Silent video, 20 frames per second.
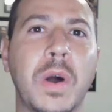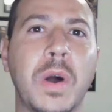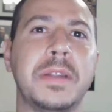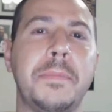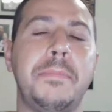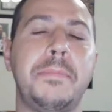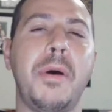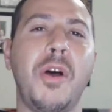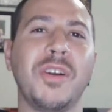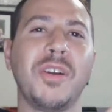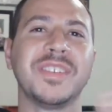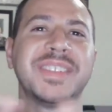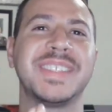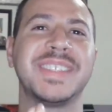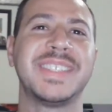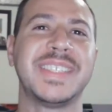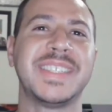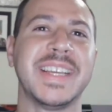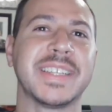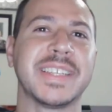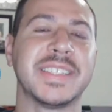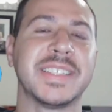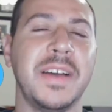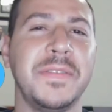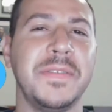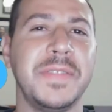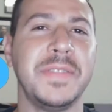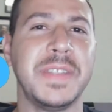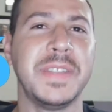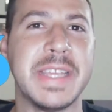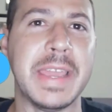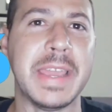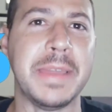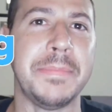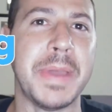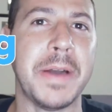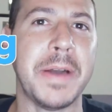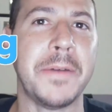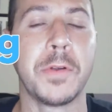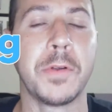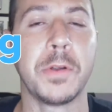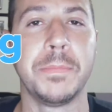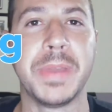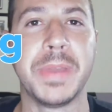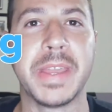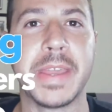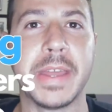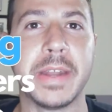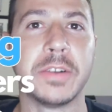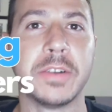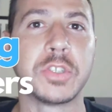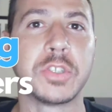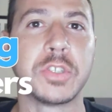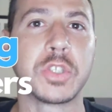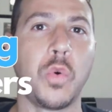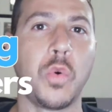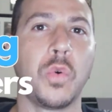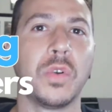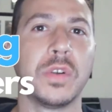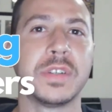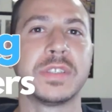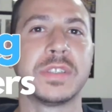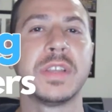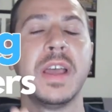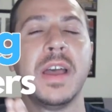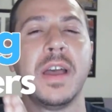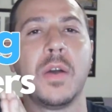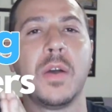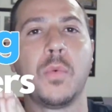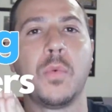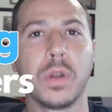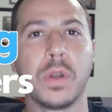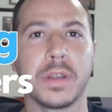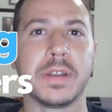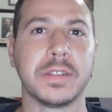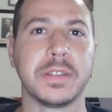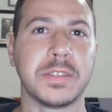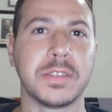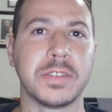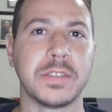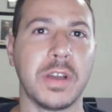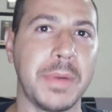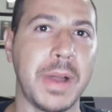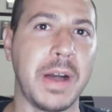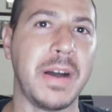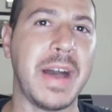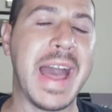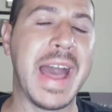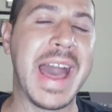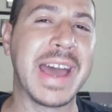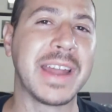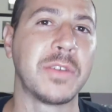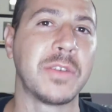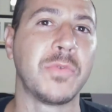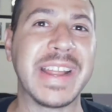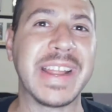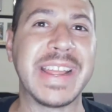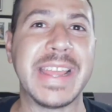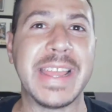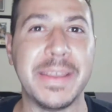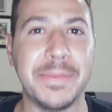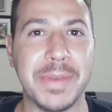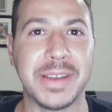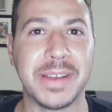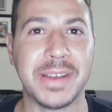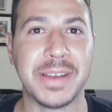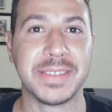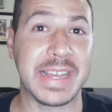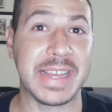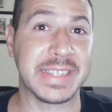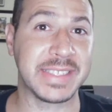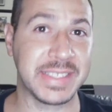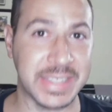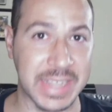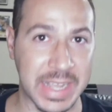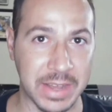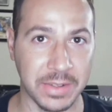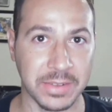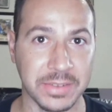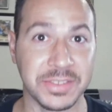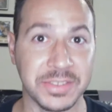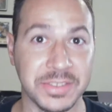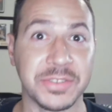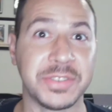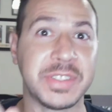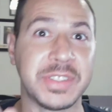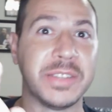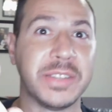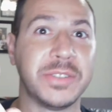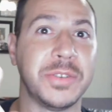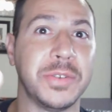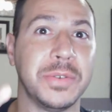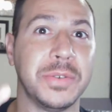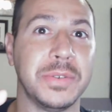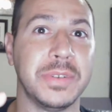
Welcome to part six of this Email for Beginners course. We're going to talk about how to write emails that sell, so stay